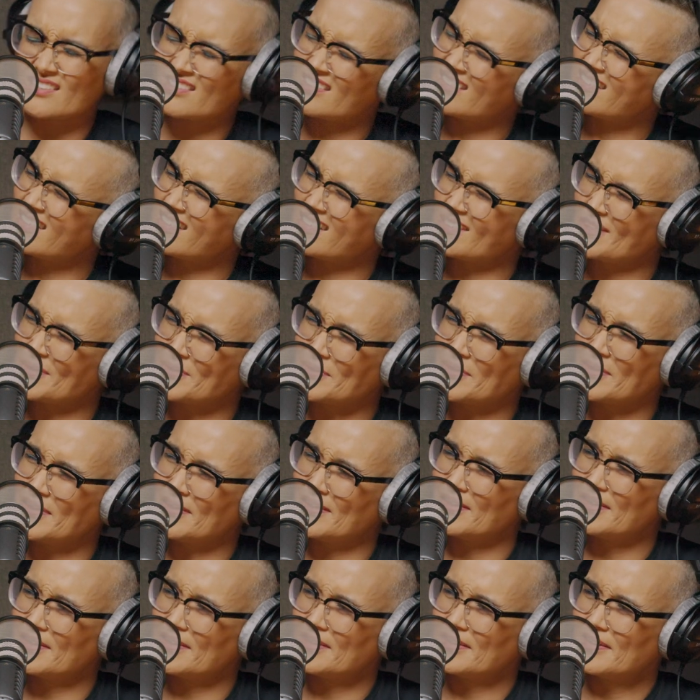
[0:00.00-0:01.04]
actually, you know
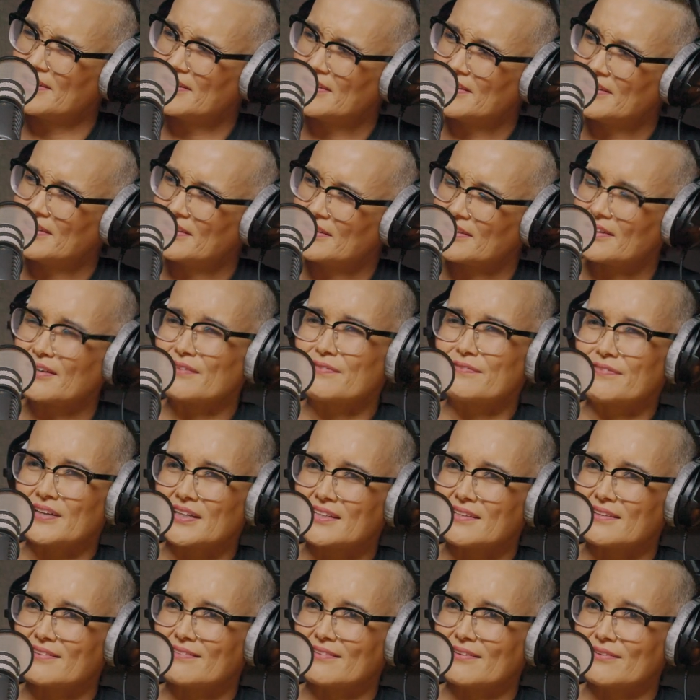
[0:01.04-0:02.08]
what? Go
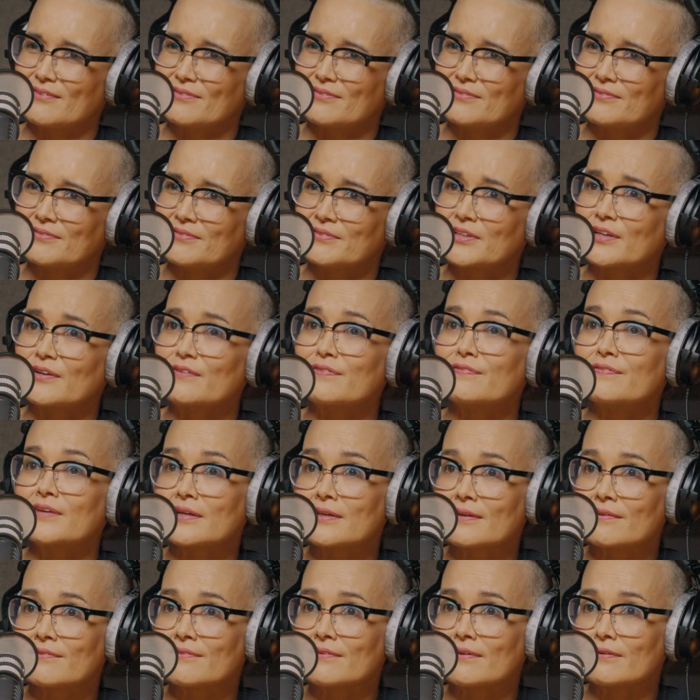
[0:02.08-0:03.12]
fuck yourself. Go
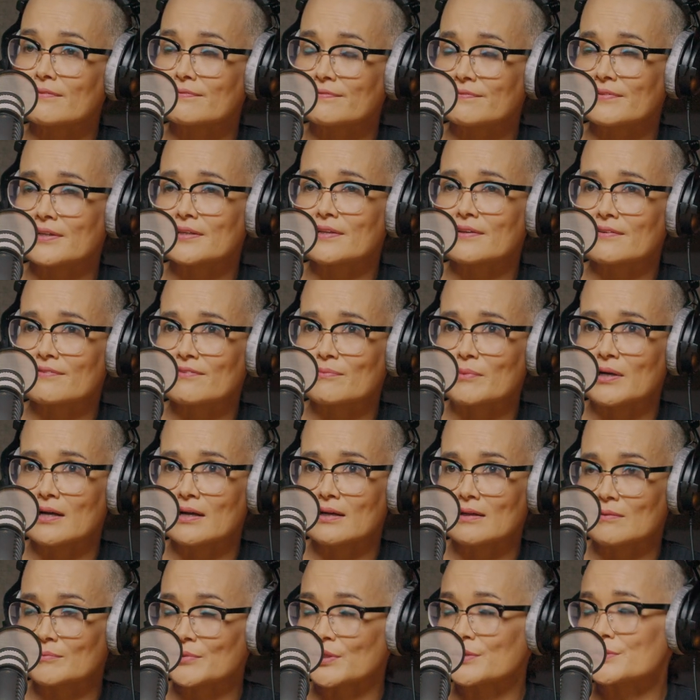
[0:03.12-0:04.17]
fuck yourself, fuck your
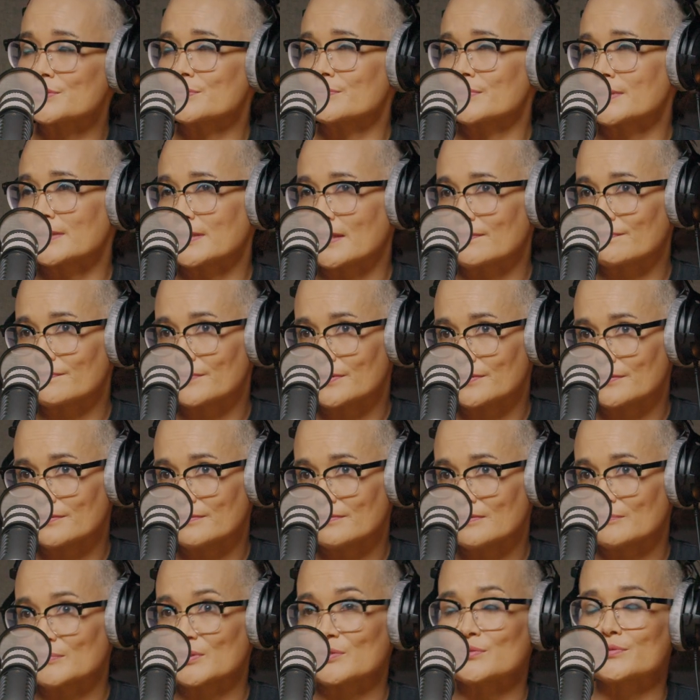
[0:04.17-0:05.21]
smile. I'm not doing that for
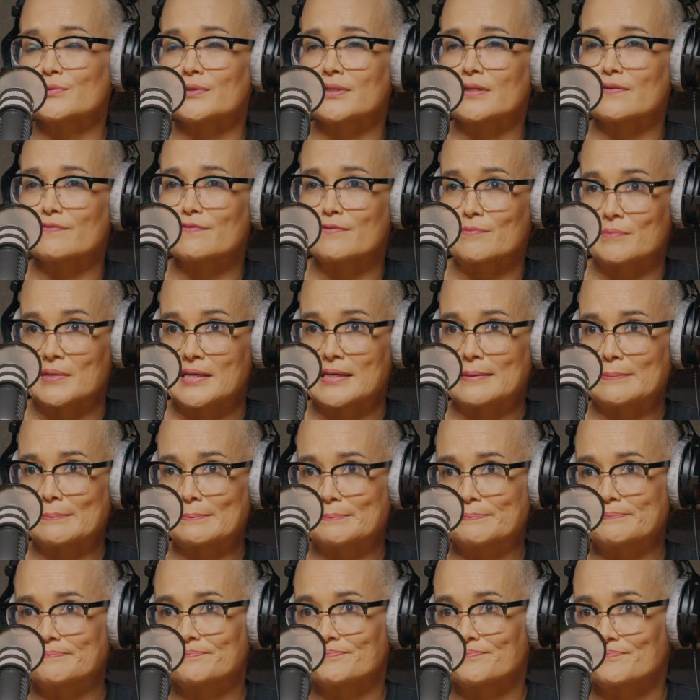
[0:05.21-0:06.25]
you. I'm not doing it for me.
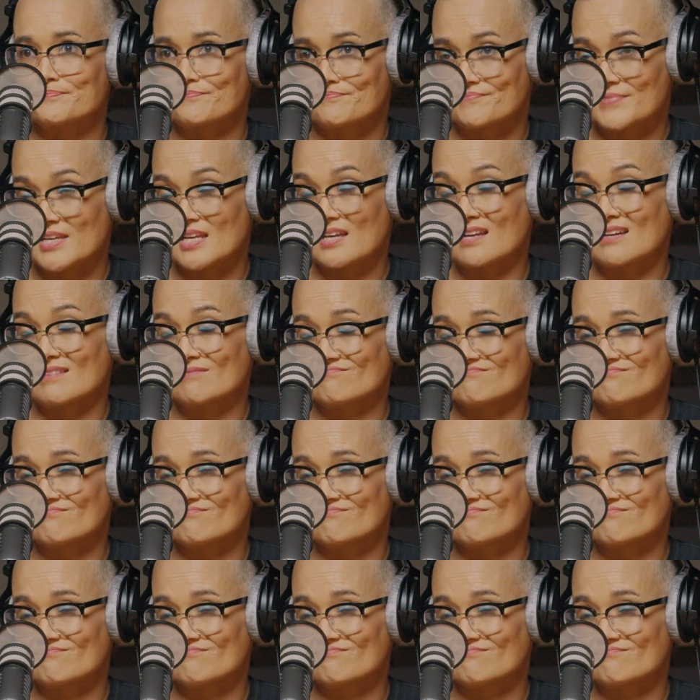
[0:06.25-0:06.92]
Yeah.